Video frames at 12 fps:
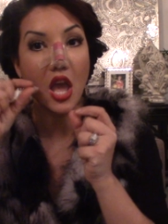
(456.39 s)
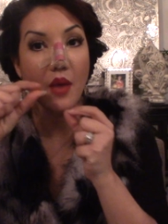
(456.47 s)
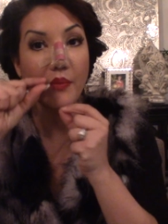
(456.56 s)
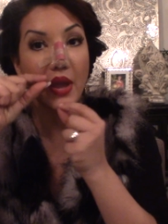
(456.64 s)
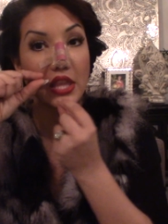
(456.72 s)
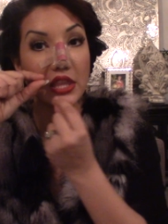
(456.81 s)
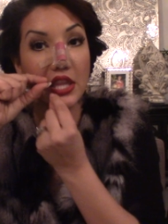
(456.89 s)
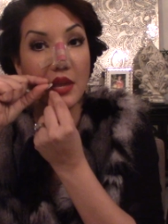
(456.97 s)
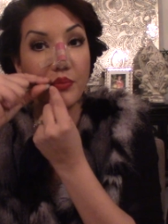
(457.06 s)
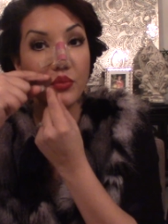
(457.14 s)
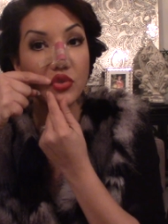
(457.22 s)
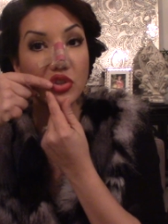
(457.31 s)
My
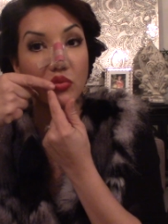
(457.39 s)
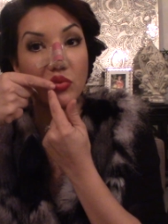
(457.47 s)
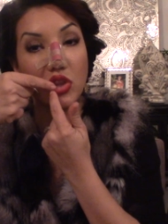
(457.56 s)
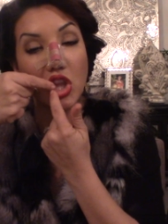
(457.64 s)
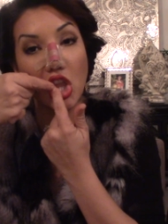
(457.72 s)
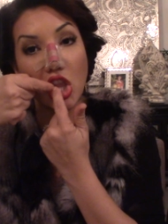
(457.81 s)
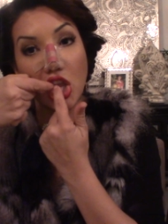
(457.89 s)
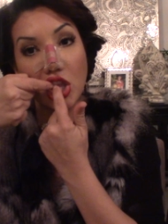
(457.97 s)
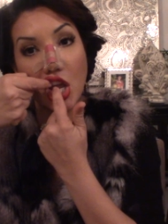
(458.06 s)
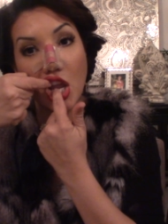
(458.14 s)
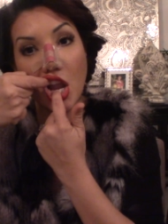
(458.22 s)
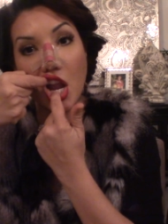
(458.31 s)
lip was completely
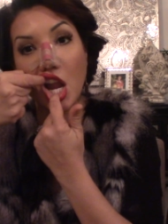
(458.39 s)
like,